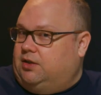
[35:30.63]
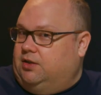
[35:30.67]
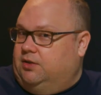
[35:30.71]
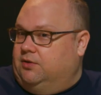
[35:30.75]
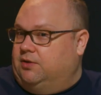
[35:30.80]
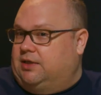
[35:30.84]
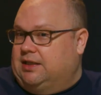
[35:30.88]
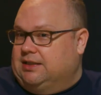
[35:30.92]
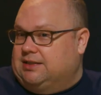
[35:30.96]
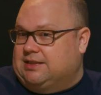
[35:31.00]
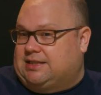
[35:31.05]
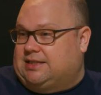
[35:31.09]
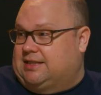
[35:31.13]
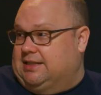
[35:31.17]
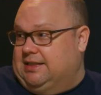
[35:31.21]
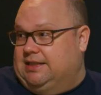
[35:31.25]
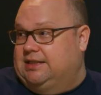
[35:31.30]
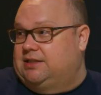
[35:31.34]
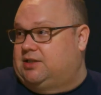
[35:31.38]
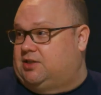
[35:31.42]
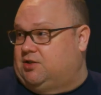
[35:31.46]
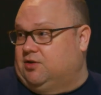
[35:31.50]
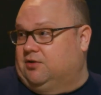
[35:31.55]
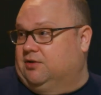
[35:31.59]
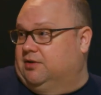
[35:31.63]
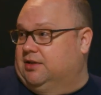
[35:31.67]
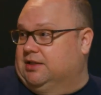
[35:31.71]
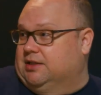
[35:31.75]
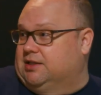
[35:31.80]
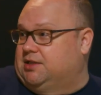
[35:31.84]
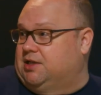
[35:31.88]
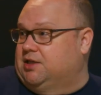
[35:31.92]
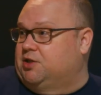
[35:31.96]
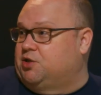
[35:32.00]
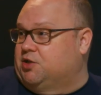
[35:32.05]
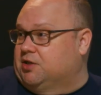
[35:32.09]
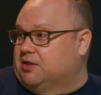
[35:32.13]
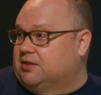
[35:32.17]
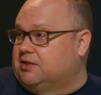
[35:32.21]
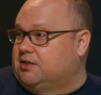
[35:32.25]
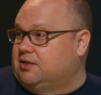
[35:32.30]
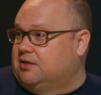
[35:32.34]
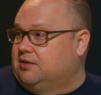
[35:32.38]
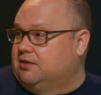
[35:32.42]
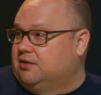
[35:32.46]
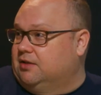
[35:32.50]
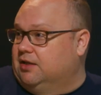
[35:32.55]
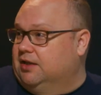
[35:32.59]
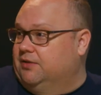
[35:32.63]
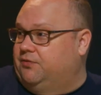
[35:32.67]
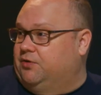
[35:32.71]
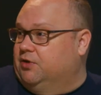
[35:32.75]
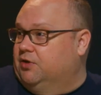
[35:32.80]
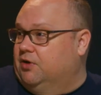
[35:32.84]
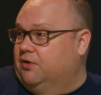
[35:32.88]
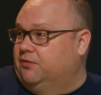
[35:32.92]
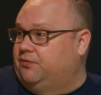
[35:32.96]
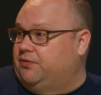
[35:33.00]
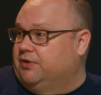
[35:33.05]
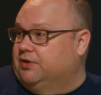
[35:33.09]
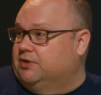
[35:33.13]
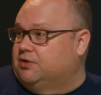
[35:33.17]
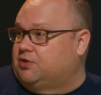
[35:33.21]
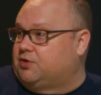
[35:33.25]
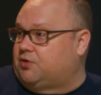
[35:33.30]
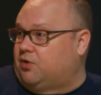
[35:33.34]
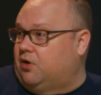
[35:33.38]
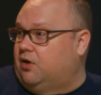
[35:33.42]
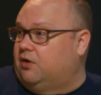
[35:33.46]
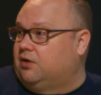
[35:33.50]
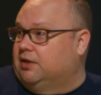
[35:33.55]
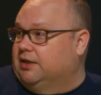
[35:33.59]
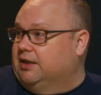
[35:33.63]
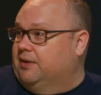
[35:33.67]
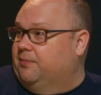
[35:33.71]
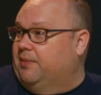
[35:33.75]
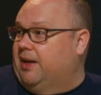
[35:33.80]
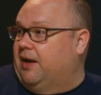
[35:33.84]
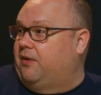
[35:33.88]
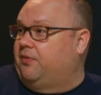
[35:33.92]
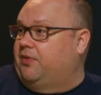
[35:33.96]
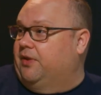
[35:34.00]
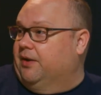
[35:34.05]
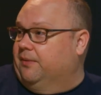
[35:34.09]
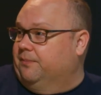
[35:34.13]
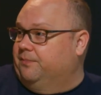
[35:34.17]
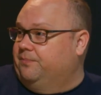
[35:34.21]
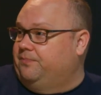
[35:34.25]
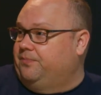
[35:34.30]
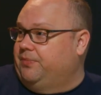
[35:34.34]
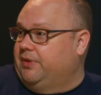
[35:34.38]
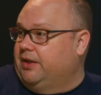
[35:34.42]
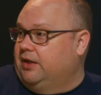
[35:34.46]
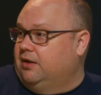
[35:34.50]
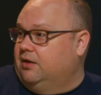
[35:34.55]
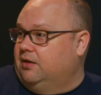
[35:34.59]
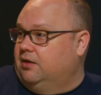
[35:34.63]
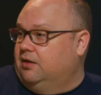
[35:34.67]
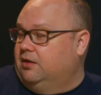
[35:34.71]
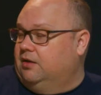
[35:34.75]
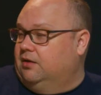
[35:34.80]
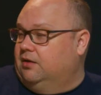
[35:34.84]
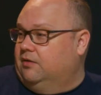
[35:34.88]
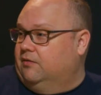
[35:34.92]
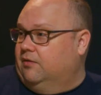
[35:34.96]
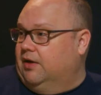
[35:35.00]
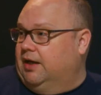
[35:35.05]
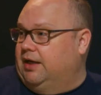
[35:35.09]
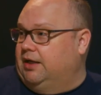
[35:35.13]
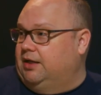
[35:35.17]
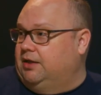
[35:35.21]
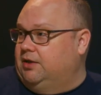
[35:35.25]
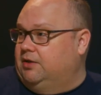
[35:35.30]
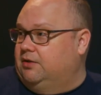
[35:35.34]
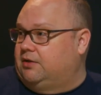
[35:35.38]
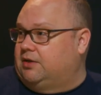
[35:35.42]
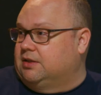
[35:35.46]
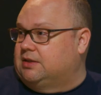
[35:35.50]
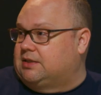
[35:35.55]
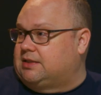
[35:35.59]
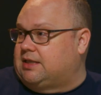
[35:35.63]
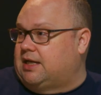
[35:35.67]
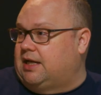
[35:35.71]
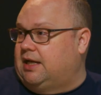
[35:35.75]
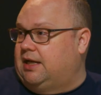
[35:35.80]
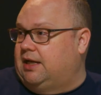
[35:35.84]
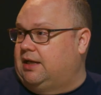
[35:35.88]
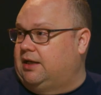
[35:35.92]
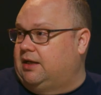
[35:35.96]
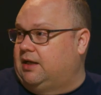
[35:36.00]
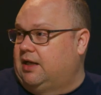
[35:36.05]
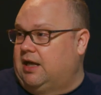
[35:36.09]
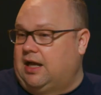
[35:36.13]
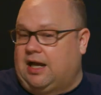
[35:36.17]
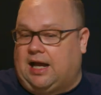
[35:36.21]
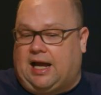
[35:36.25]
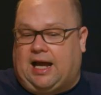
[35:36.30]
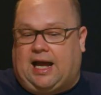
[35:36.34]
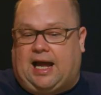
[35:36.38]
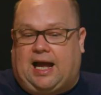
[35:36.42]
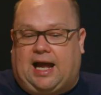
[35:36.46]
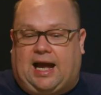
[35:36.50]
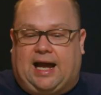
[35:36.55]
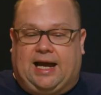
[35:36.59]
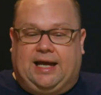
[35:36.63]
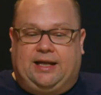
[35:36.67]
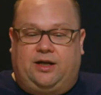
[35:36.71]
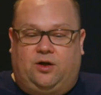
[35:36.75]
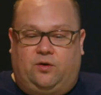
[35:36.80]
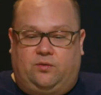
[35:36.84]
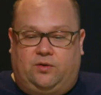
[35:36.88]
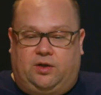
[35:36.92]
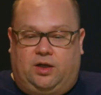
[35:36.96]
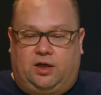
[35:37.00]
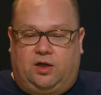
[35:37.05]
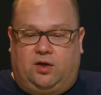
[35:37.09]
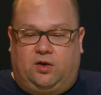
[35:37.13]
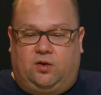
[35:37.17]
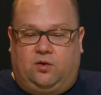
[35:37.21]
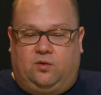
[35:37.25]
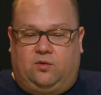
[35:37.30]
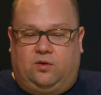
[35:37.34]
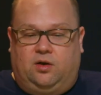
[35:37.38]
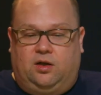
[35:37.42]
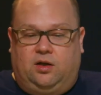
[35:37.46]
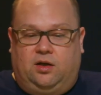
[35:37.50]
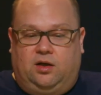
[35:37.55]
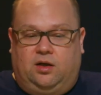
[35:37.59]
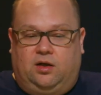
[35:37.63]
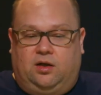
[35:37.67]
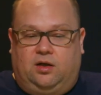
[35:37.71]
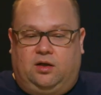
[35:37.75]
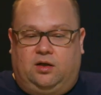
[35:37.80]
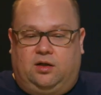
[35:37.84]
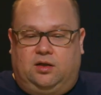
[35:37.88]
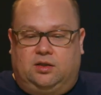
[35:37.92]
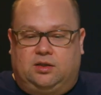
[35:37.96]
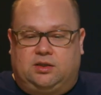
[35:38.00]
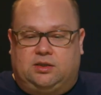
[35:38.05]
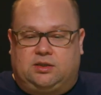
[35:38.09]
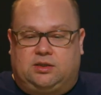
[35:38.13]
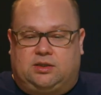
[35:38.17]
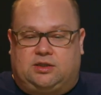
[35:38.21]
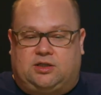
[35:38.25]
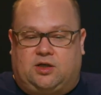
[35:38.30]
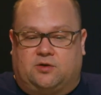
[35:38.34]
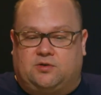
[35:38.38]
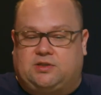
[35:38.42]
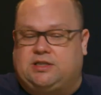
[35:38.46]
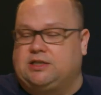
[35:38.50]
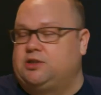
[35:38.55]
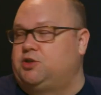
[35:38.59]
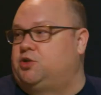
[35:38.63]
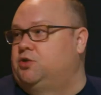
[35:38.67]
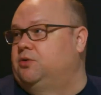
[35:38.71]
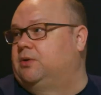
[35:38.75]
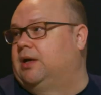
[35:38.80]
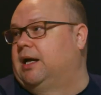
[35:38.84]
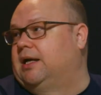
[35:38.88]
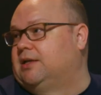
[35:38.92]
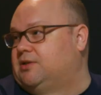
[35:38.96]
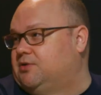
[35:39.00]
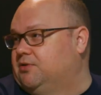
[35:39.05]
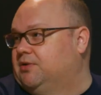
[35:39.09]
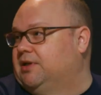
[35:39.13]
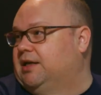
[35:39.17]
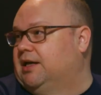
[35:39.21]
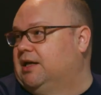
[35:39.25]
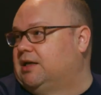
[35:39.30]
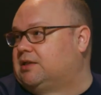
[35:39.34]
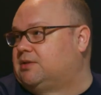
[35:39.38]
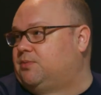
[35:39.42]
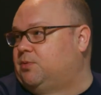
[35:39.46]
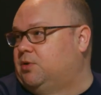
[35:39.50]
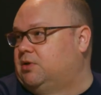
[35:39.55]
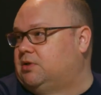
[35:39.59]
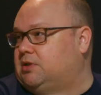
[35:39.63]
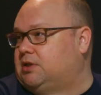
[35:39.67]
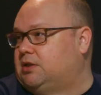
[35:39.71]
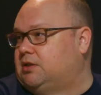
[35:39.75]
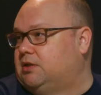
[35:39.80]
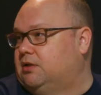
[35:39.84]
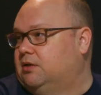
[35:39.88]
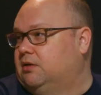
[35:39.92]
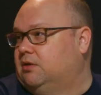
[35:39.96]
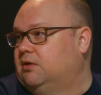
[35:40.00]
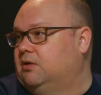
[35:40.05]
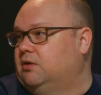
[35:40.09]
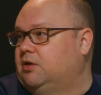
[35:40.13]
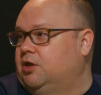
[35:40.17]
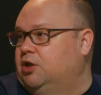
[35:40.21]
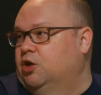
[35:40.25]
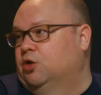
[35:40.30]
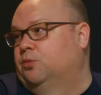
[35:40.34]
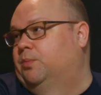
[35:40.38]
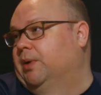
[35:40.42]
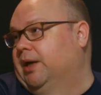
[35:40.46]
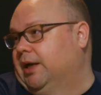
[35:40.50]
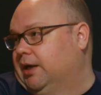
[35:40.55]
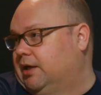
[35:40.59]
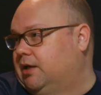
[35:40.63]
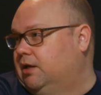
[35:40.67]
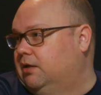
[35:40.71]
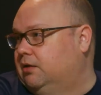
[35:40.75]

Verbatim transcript: you concede certain decisions if you don't feel strongly about them yeah right you could say i don't know so since you guys are the experts you pick